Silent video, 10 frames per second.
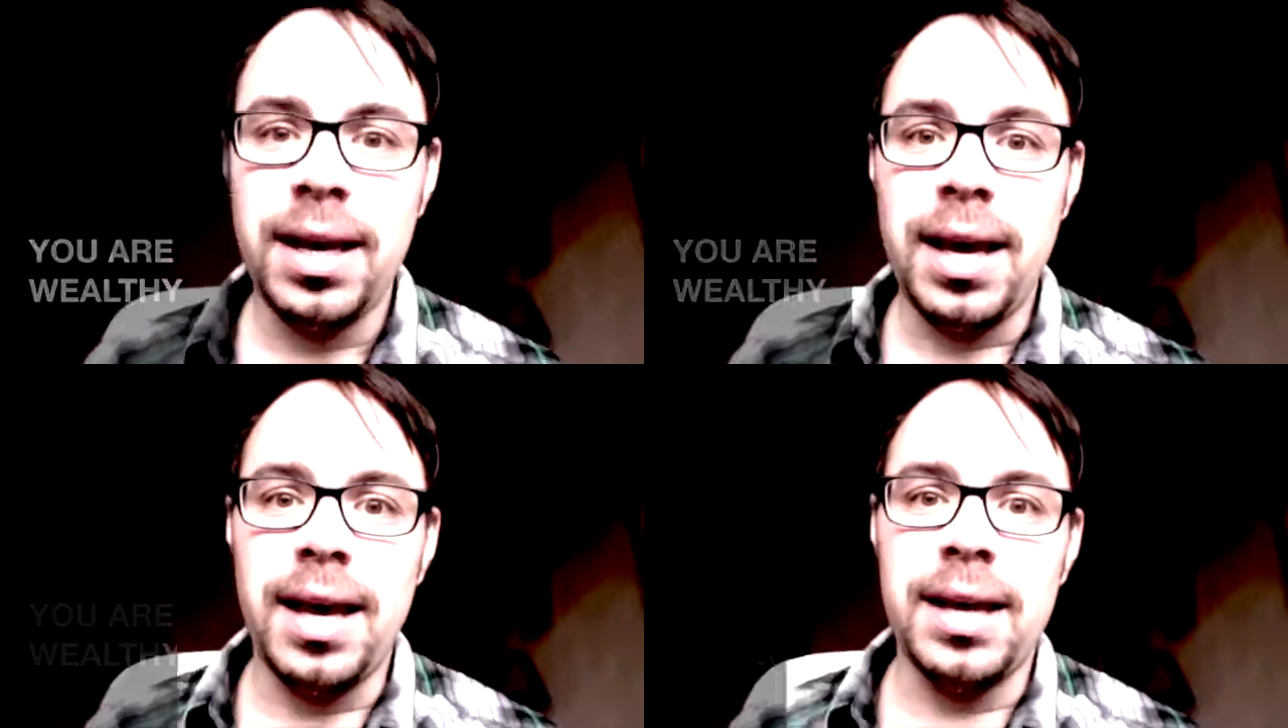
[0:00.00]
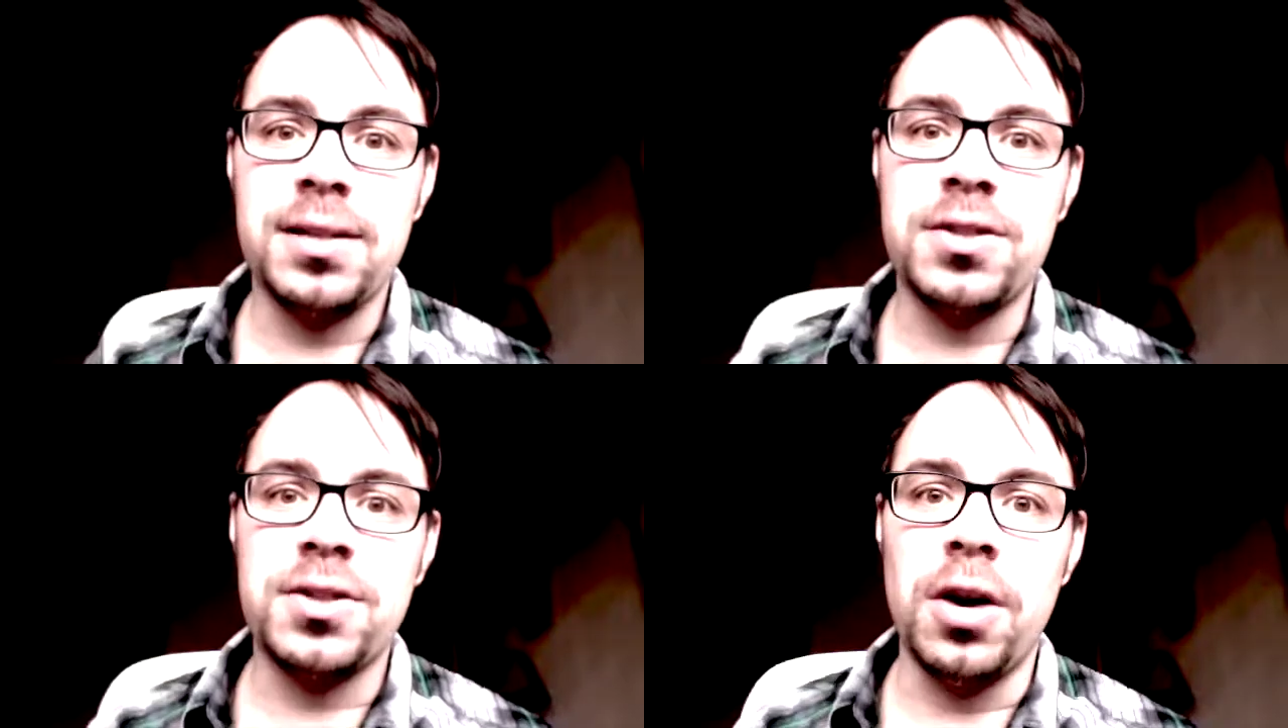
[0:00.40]

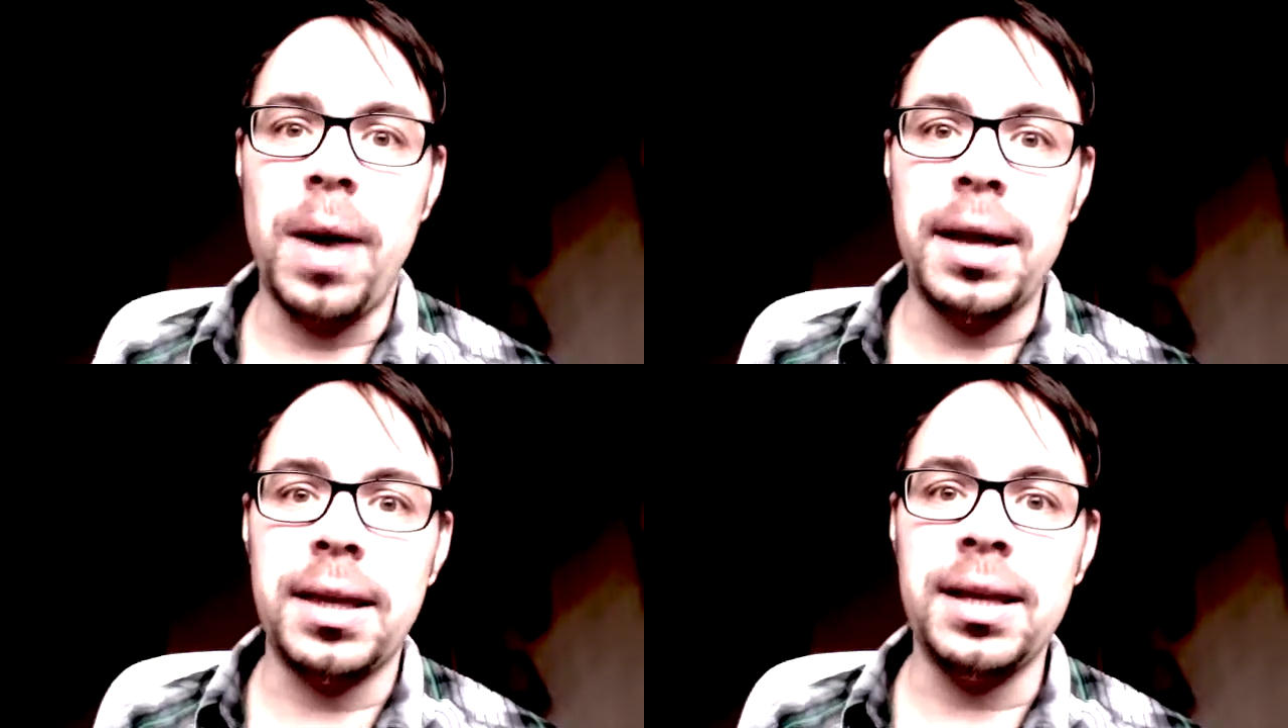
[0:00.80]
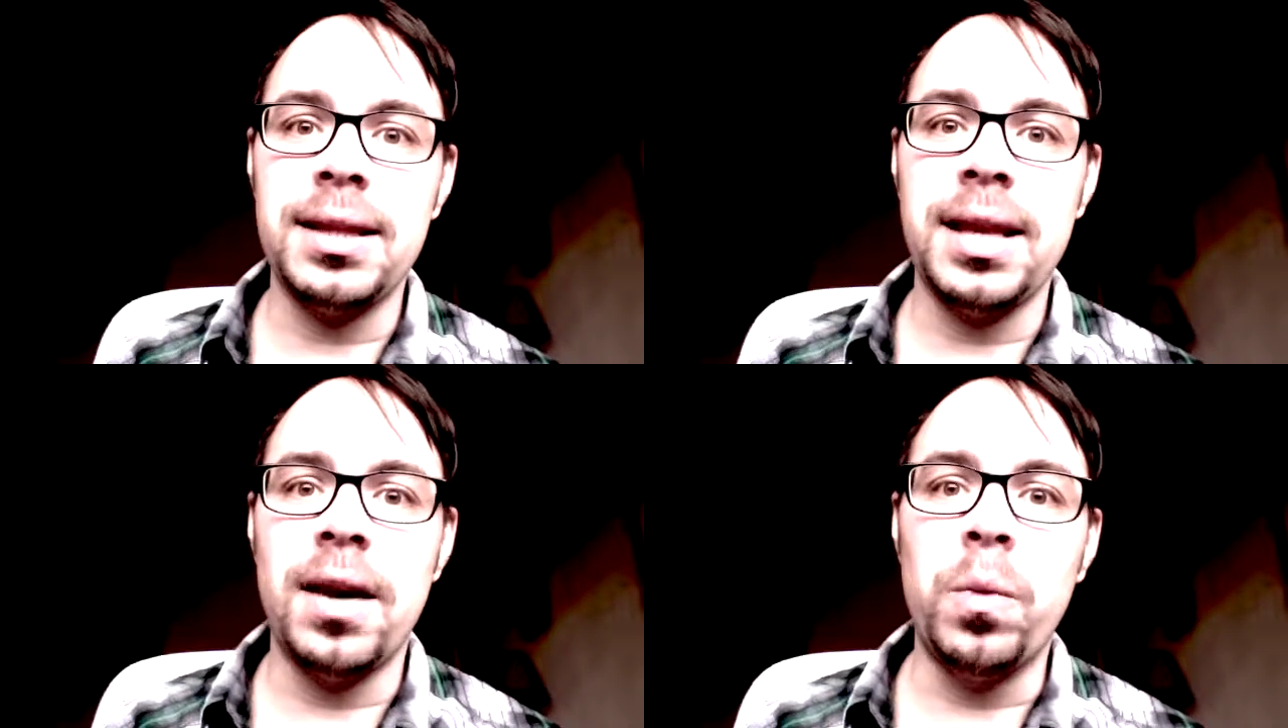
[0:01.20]
And so I
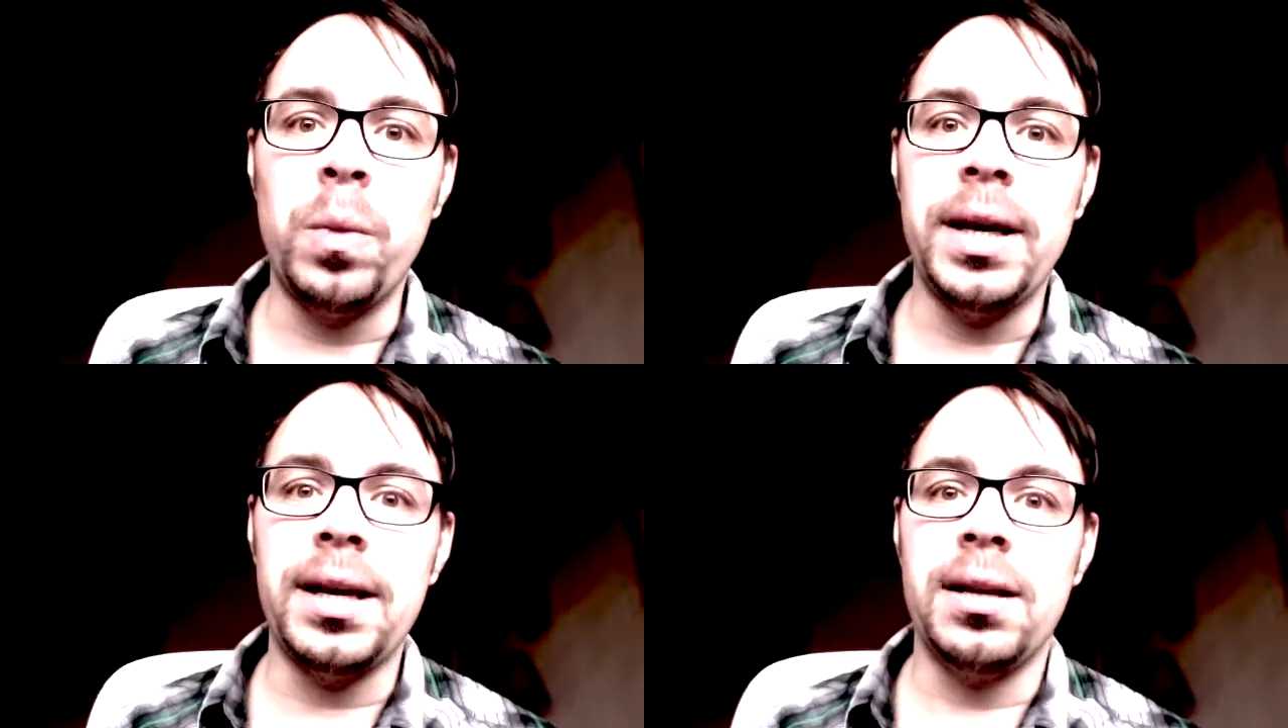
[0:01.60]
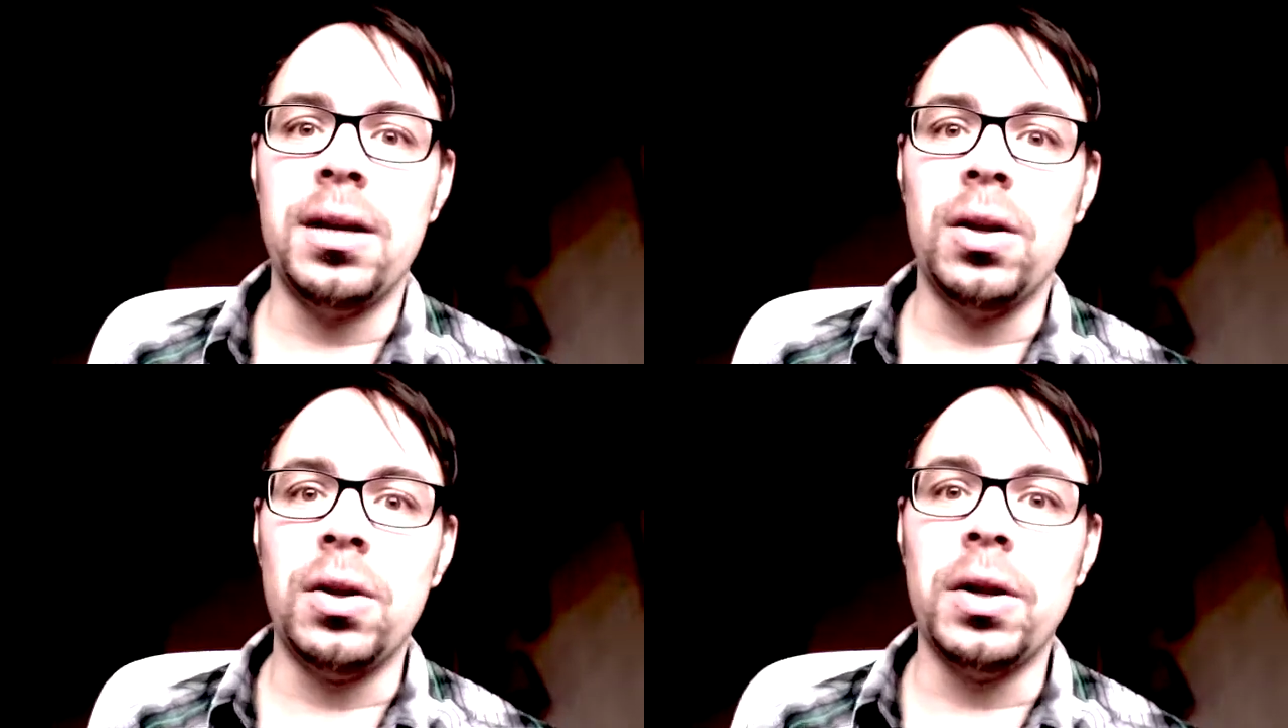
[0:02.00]
think that
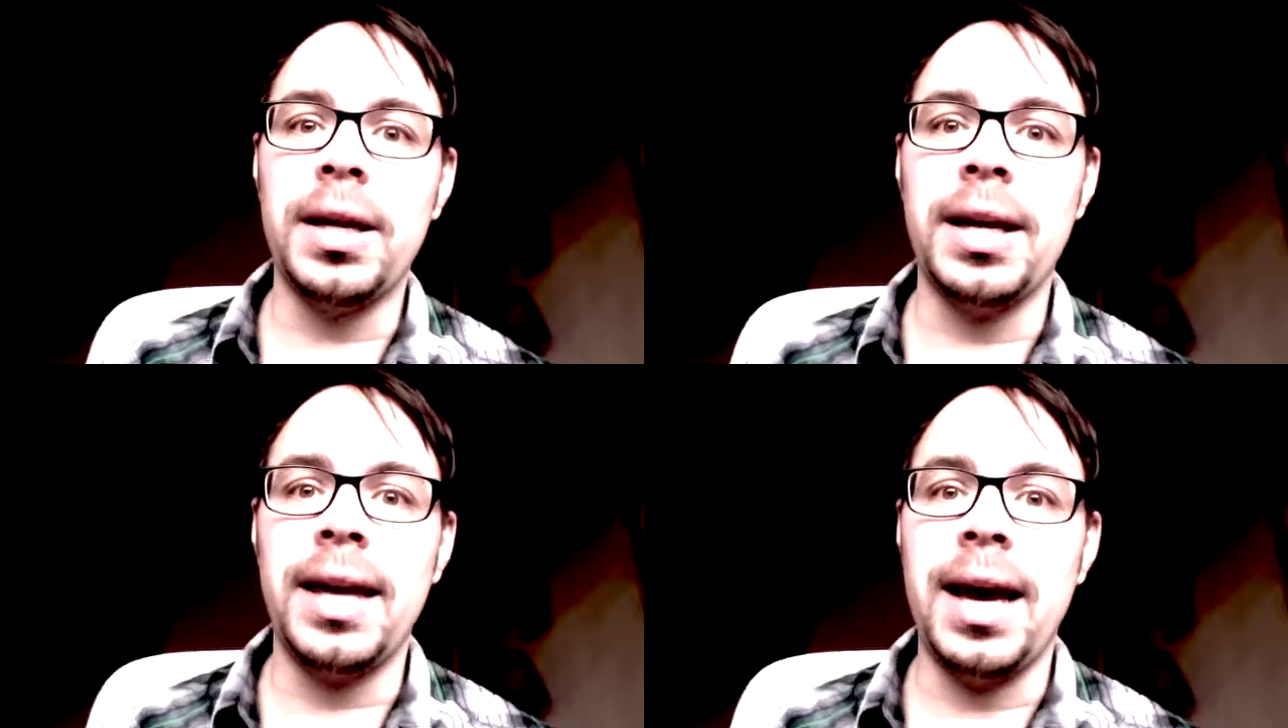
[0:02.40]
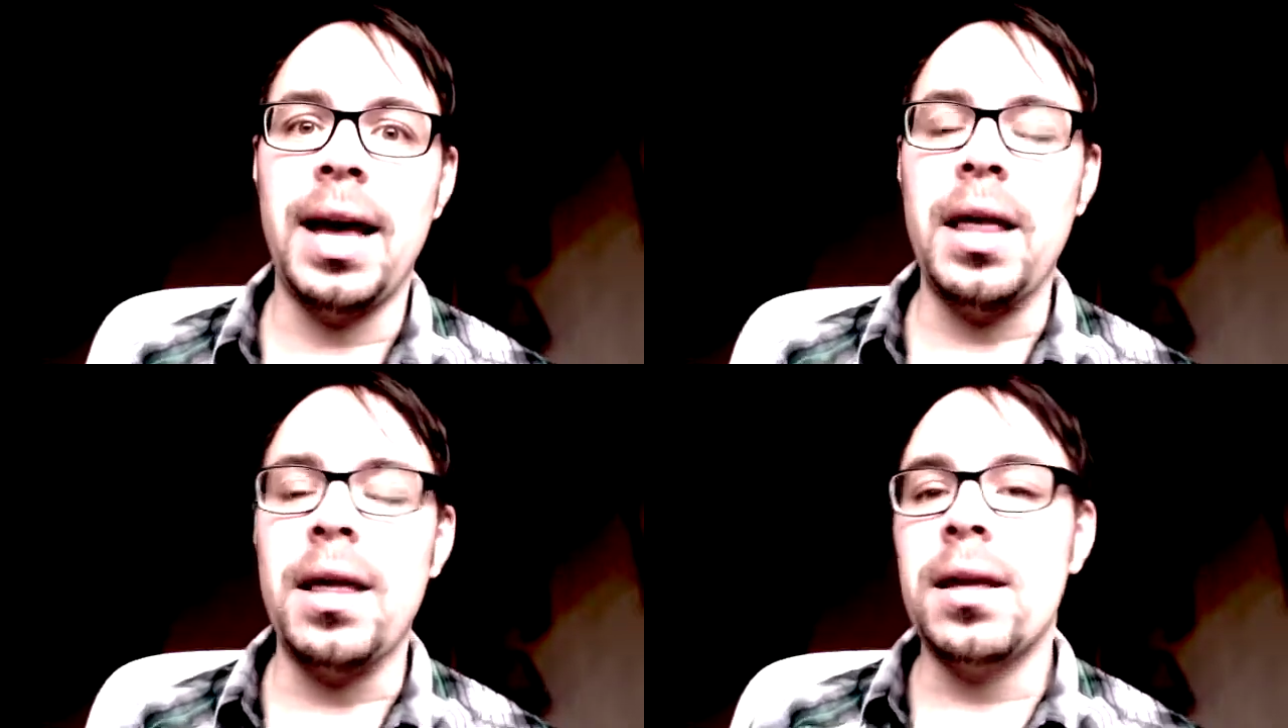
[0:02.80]
when looking
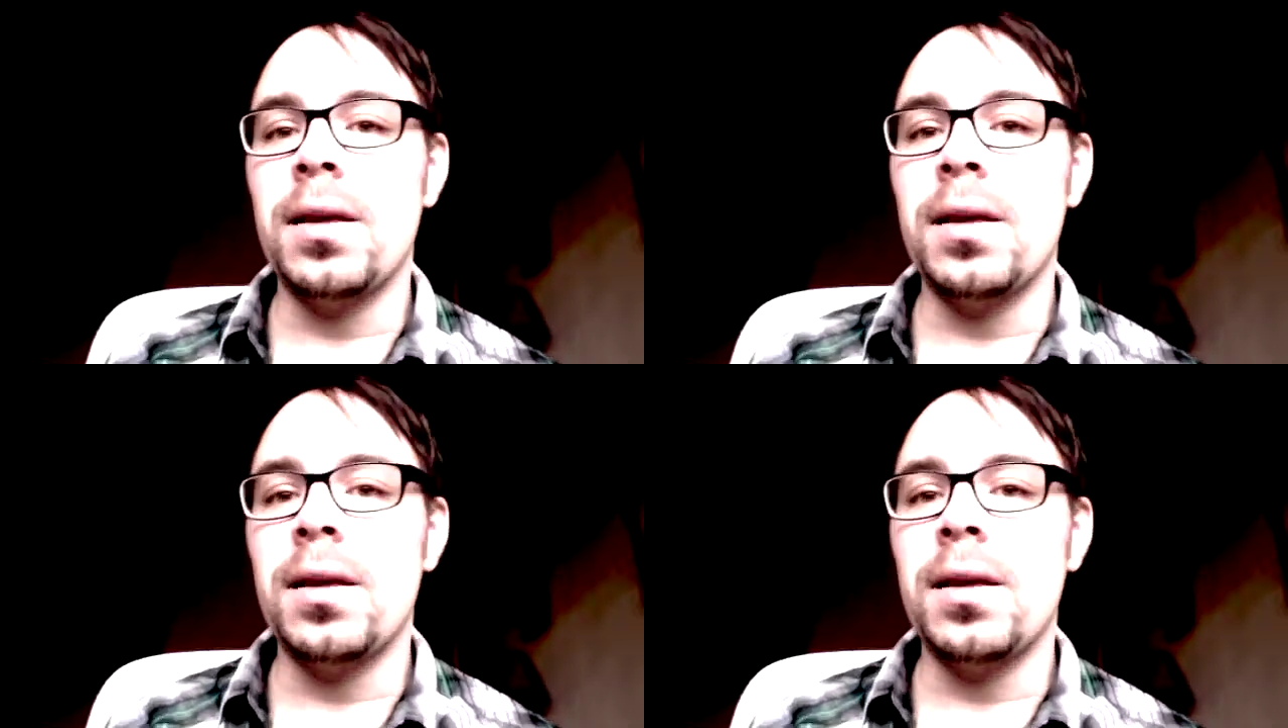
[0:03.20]
at